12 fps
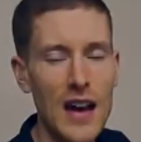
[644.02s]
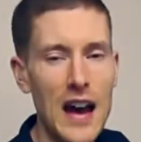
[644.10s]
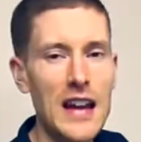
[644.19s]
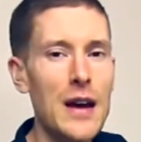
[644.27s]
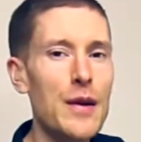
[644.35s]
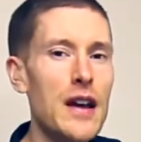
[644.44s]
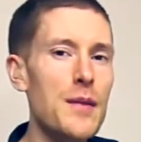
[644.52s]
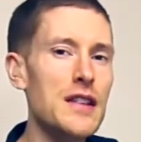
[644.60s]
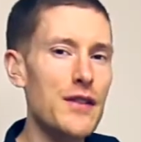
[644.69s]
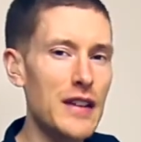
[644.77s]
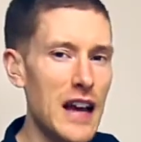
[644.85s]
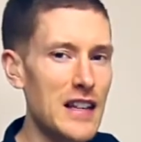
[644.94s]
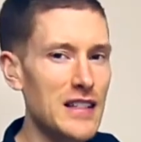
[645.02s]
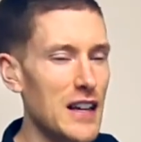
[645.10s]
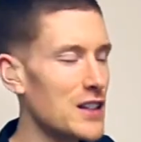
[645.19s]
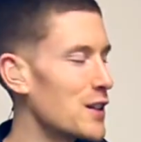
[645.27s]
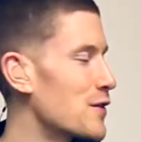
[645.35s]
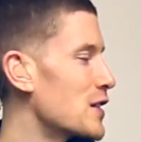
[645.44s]
And now we're coming to the next
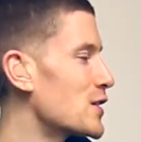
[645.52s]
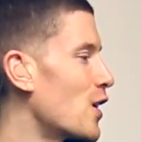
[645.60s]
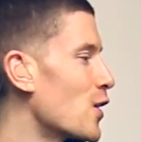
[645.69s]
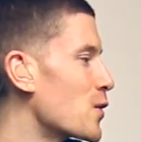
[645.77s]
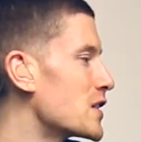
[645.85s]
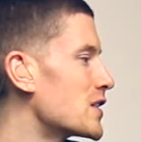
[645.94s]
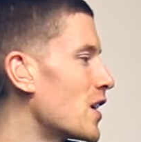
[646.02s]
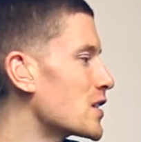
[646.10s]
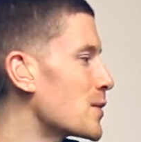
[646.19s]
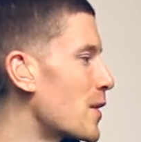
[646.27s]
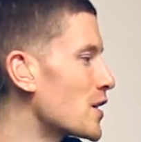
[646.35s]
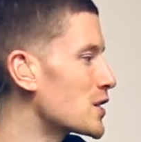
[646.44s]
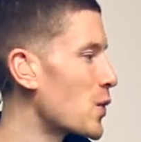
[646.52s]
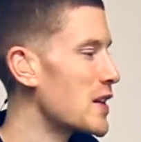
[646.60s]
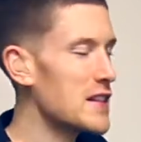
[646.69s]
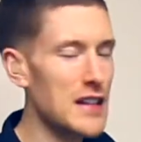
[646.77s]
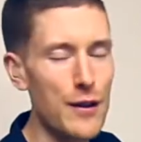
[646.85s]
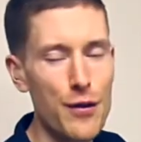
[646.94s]
section of the song, which starts at bar
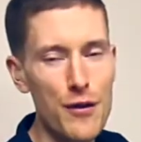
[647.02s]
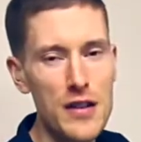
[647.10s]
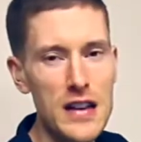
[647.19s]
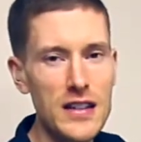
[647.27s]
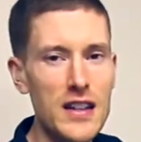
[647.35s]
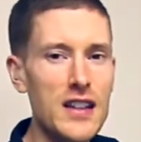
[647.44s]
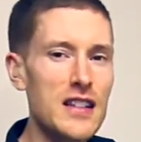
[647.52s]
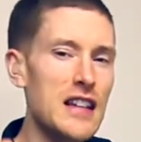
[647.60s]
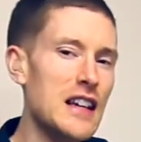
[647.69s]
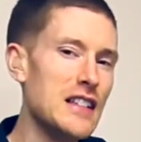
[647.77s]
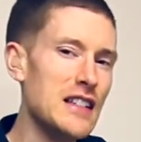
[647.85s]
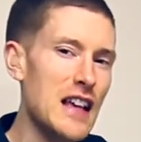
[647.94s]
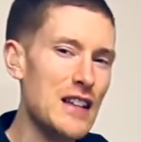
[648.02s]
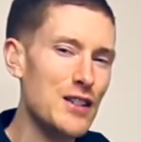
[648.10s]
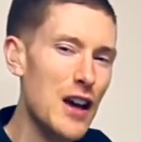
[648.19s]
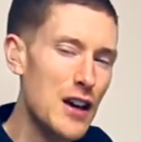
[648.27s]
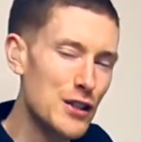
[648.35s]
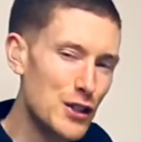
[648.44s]
23. So you can see it
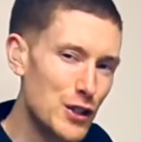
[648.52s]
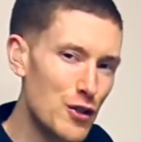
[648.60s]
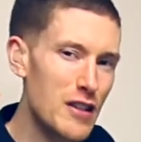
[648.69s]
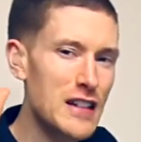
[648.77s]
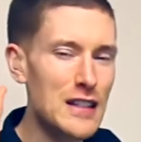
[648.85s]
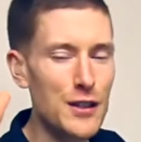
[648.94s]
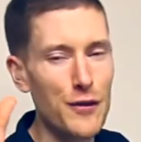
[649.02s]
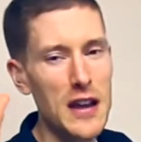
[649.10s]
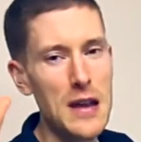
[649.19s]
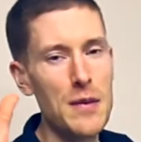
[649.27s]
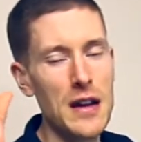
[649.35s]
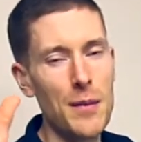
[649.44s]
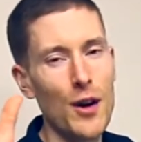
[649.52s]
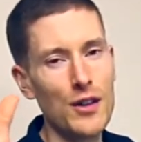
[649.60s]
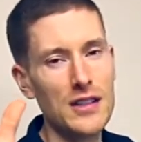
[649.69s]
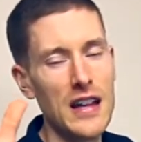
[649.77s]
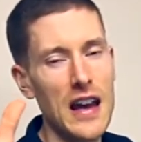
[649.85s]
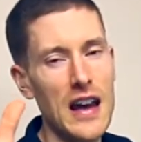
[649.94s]
says strings theme in a
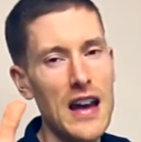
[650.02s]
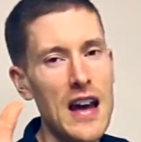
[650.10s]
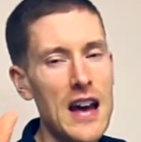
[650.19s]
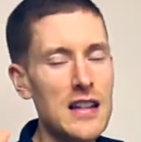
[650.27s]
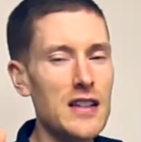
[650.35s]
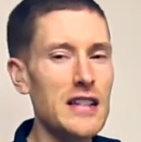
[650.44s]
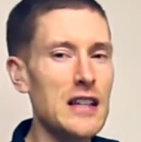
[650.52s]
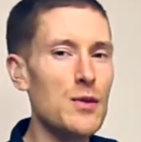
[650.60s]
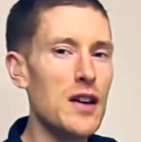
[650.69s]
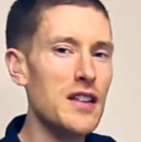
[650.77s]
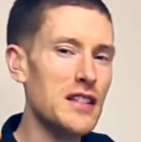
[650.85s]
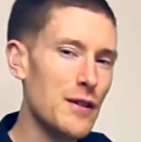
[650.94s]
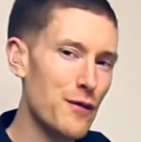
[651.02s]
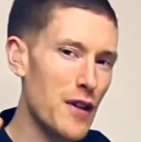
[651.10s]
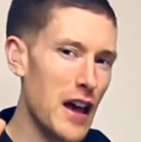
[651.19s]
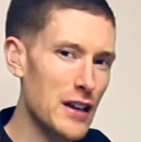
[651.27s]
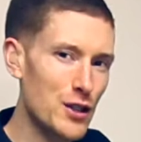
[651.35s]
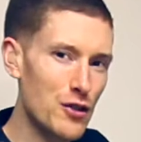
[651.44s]
box there. So this is where the
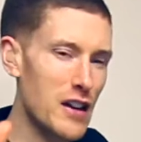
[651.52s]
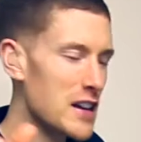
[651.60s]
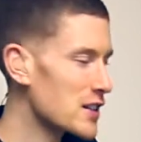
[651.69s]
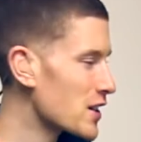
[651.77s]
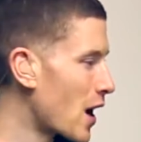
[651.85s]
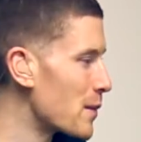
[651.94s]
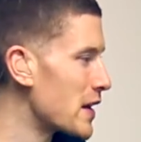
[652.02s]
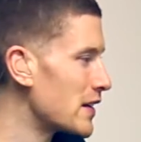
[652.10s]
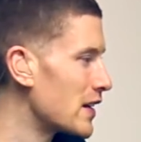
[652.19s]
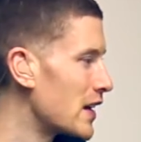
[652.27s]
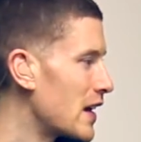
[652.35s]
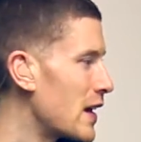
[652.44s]
synthetic strings come in.